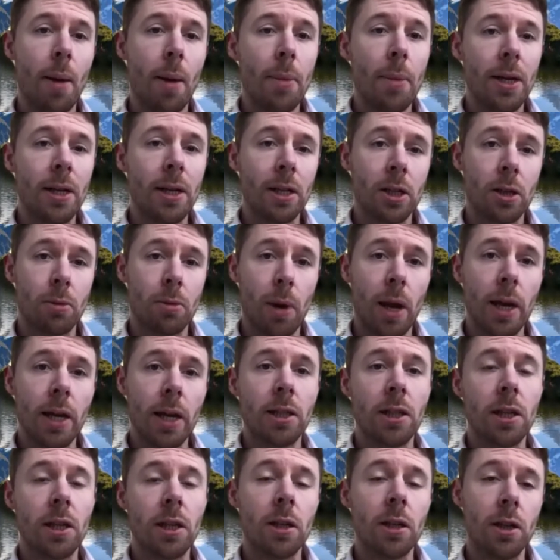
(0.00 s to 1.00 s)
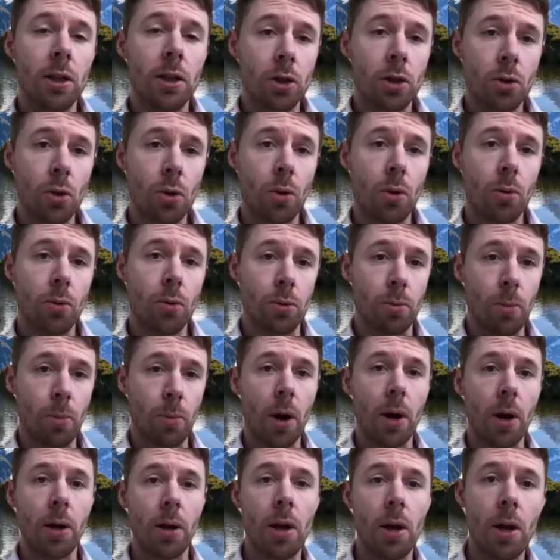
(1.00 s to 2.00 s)
be displacing these soils
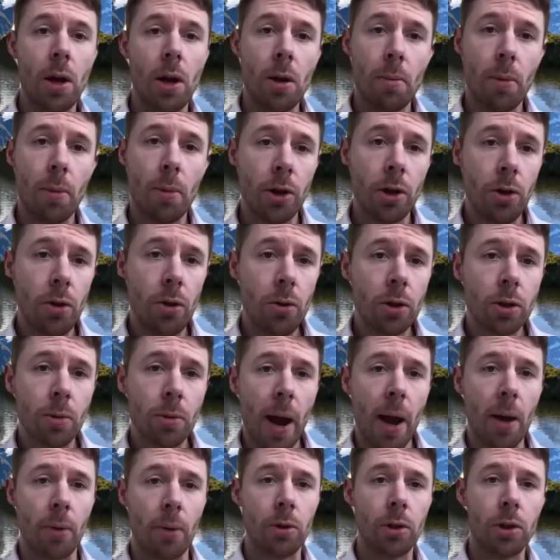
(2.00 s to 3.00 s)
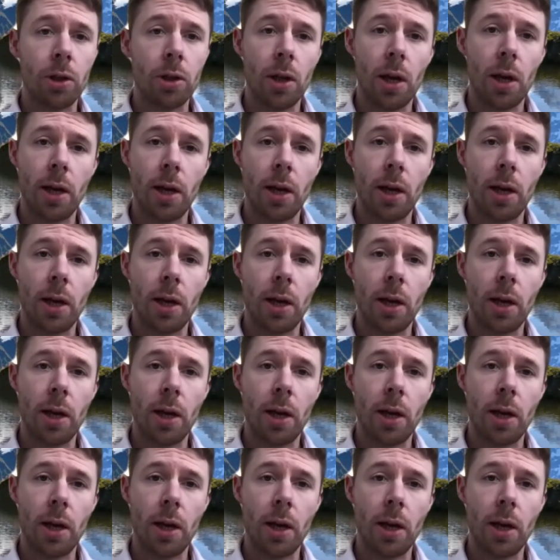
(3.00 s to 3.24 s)
by huge amounts.